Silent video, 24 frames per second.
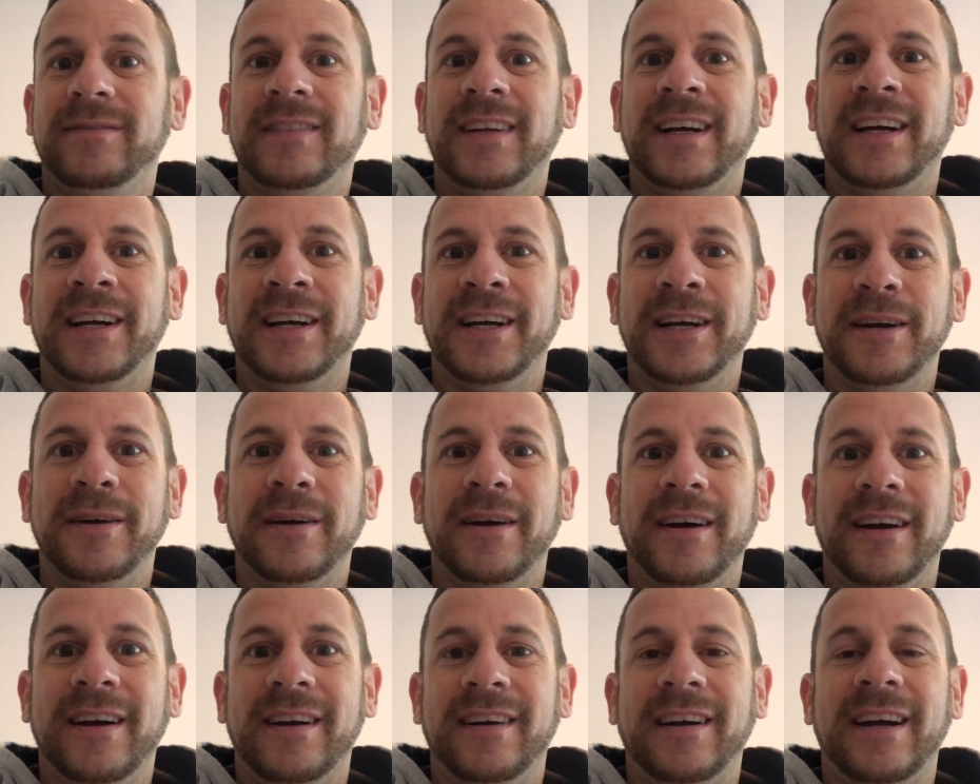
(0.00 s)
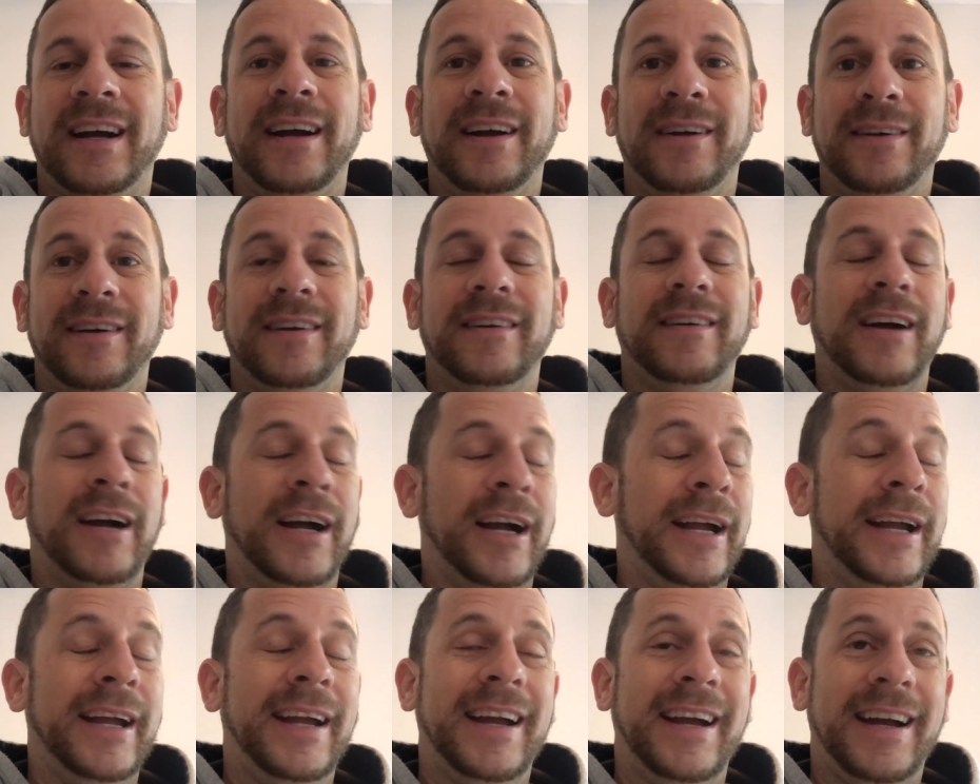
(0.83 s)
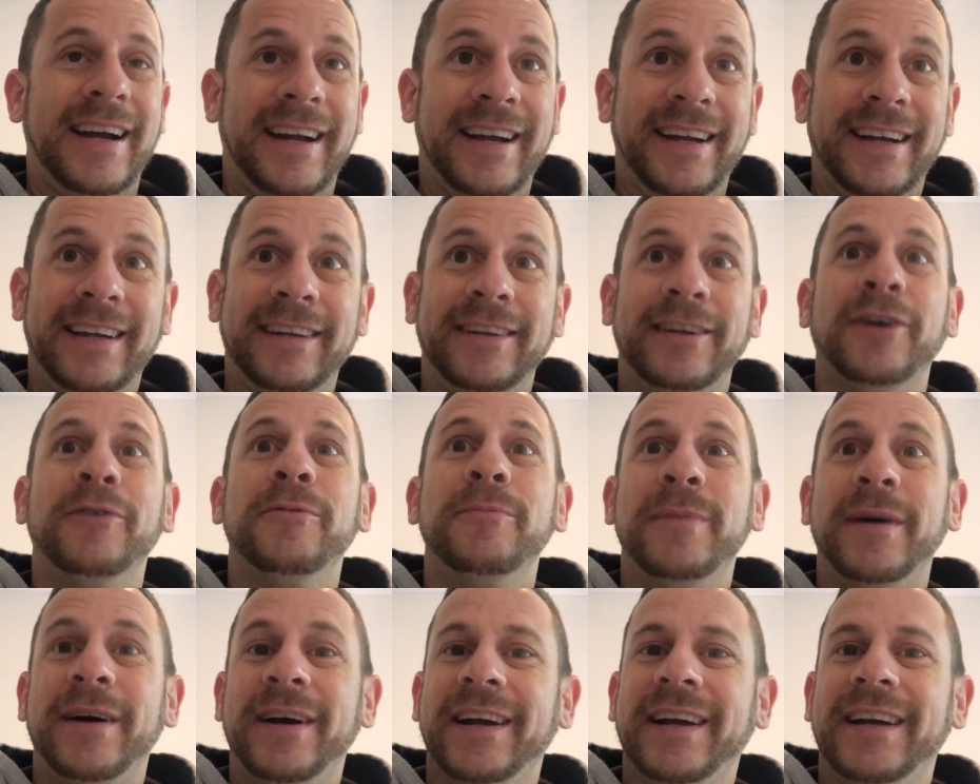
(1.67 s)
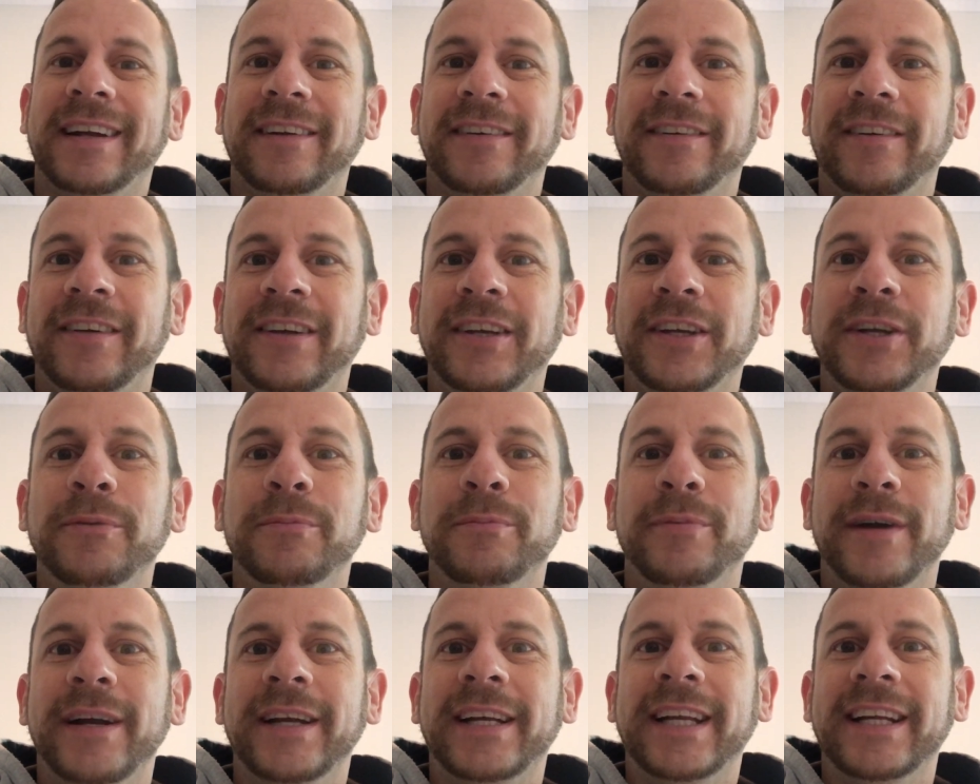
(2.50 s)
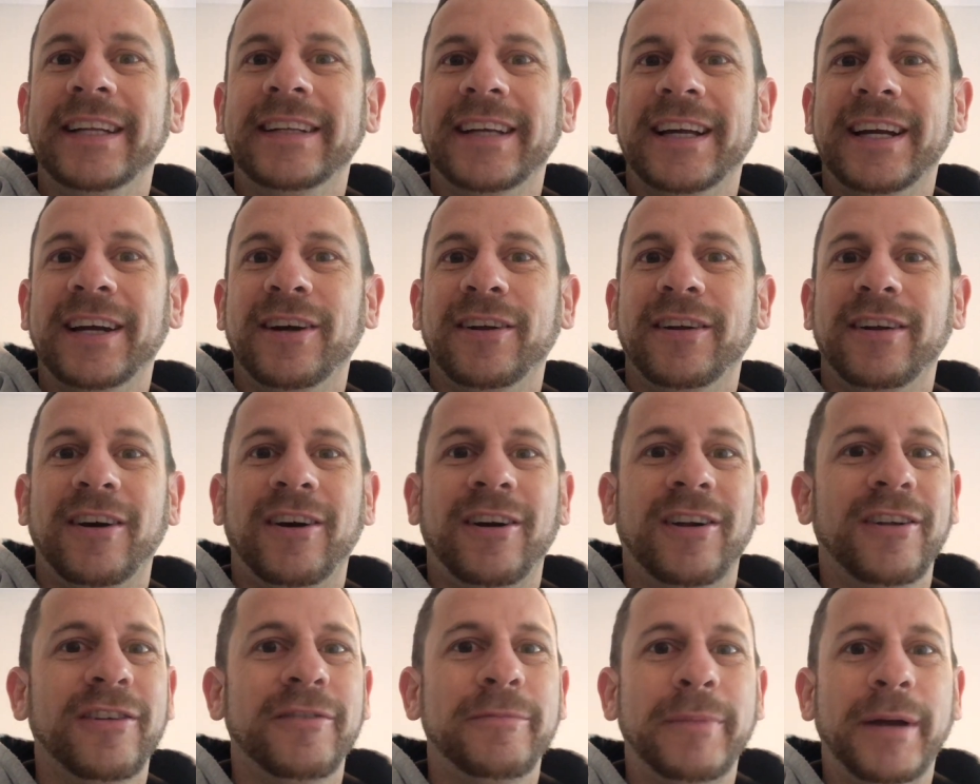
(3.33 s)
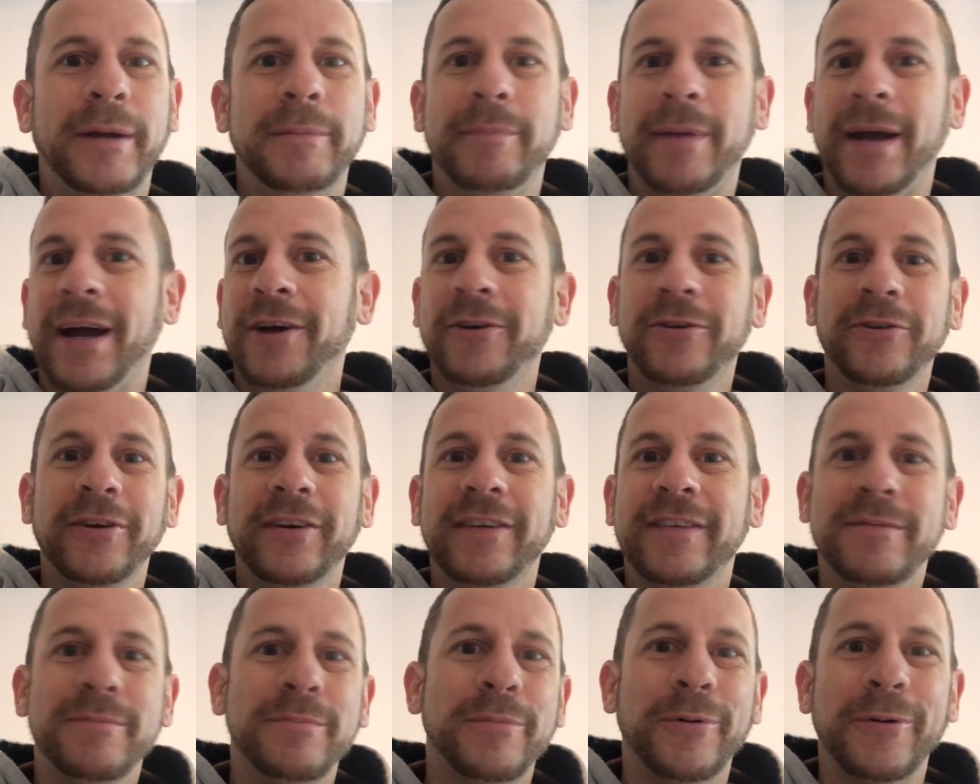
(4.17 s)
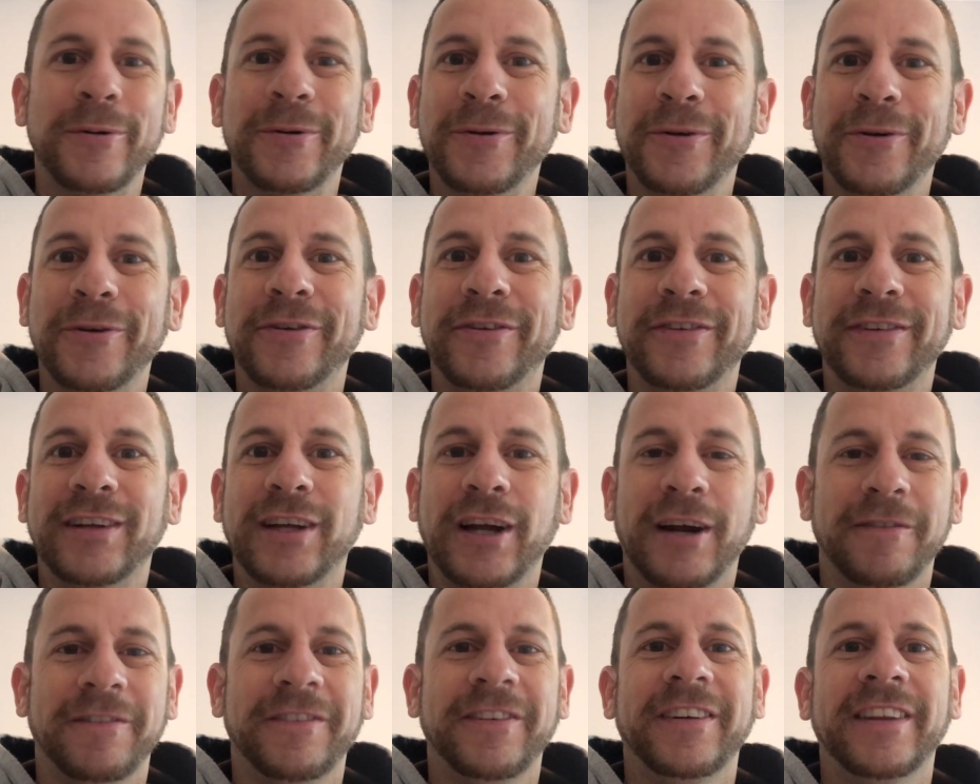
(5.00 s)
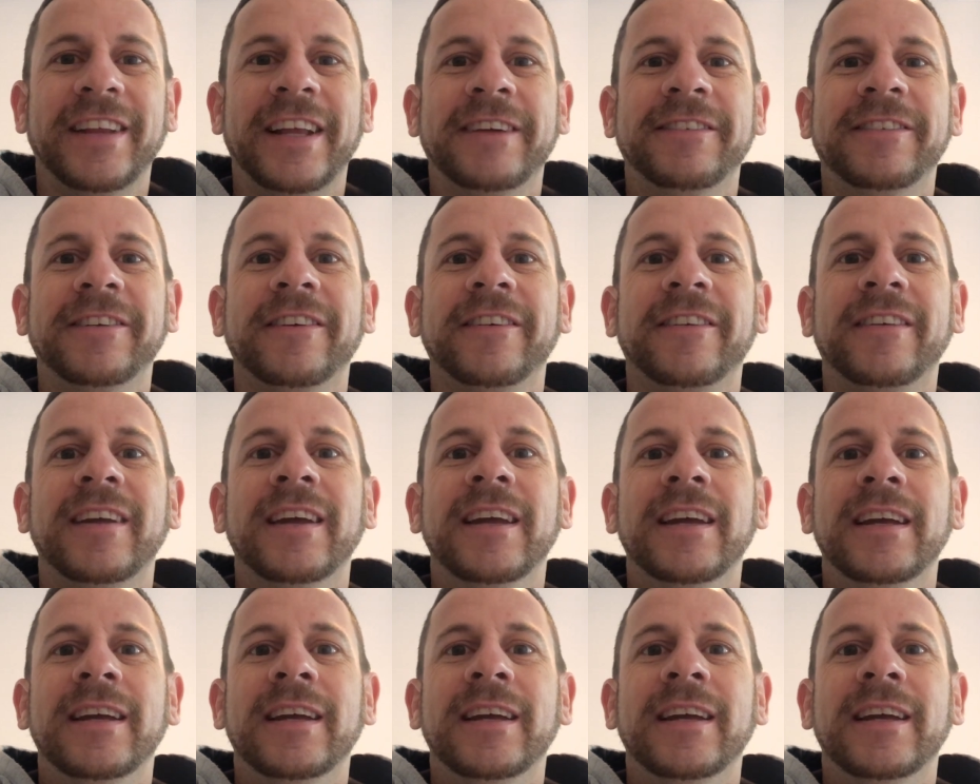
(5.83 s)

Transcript: I don't mind you breaking down all of my boundaries and borders and comfort levels,